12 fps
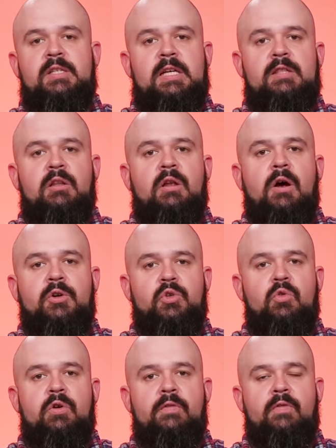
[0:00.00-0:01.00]
to eat the large
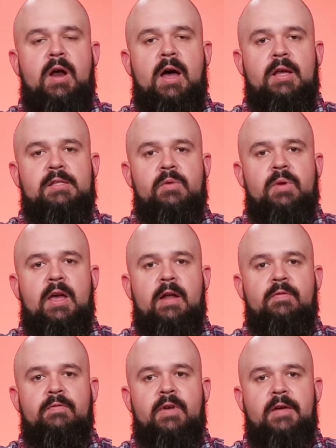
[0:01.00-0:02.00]
order of fries that we
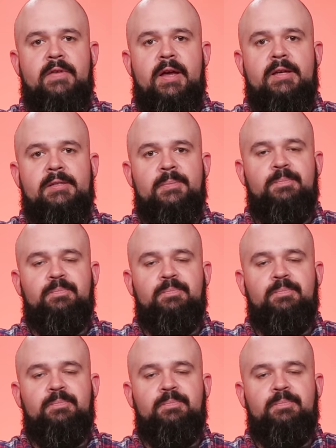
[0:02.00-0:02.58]
got from Five Guys.